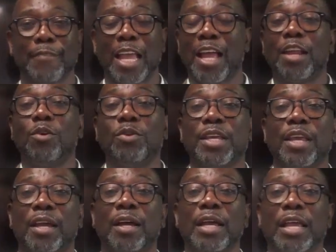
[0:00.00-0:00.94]
I don't
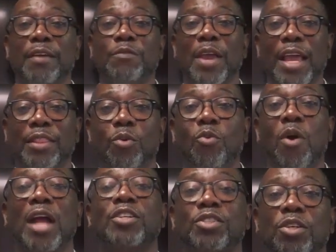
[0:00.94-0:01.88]
care if you had to
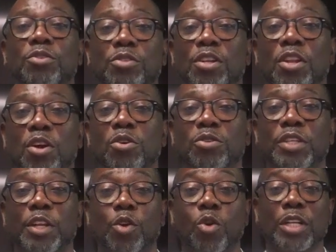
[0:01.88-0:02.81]
wash those clothes
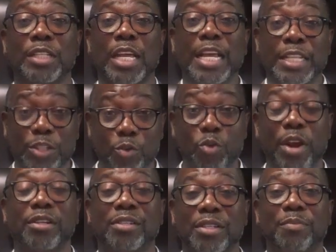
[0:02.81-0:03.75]
in order to
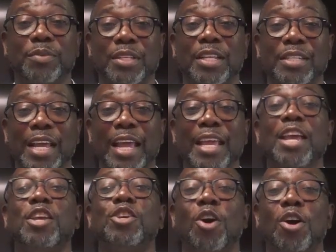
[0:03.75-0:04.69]
wear something today.
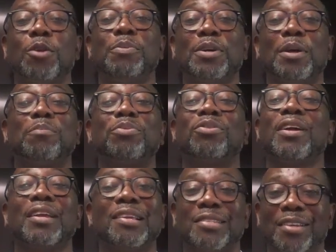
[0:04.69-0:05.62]
You ought to put a
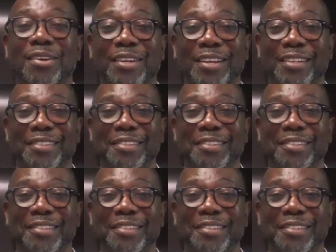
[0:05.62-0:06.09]
praise on it.